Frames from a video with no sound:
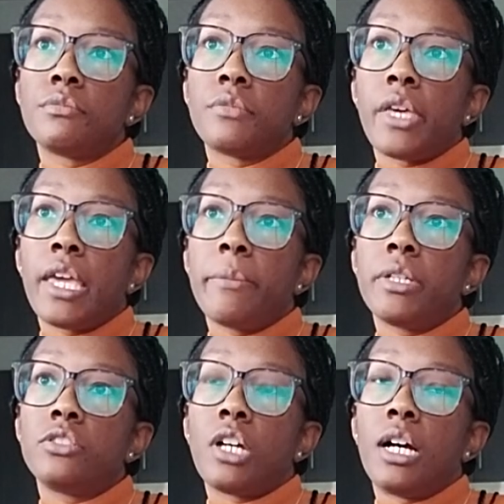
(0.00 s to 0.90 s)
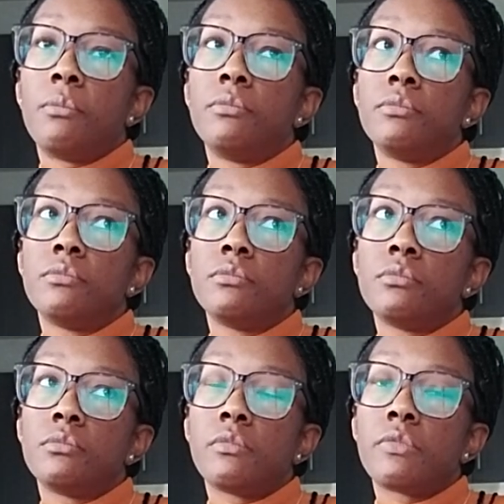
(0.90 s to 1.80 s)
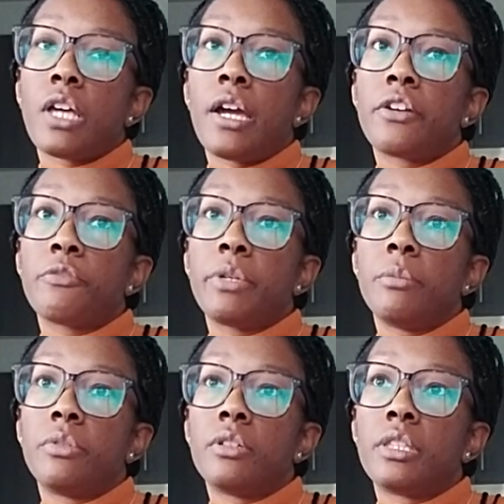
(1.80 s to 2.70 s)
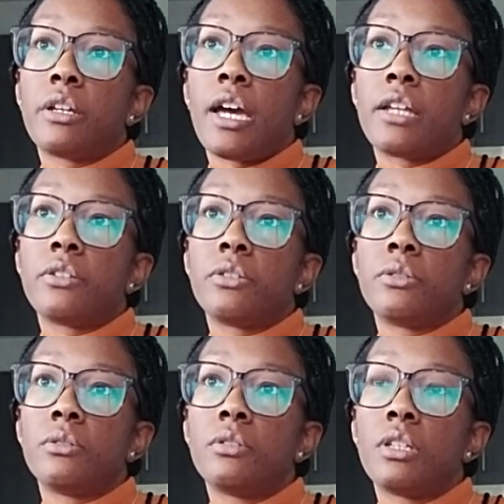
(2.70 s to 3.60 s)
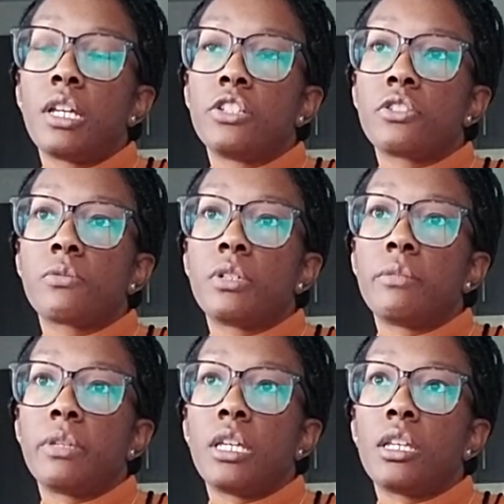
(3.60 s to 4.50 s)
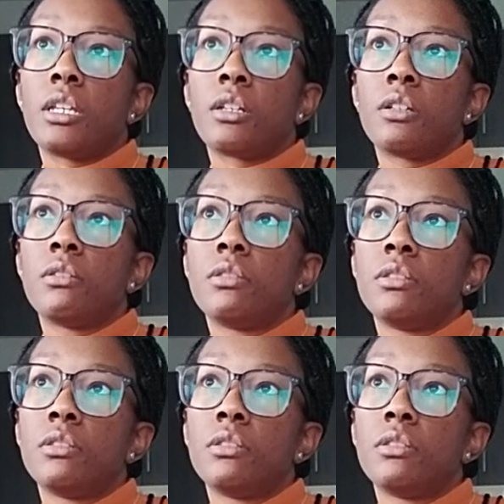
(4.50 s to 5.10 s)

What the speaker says: I hate my job. I'm tired of people and their attitude, and I just want to be in here.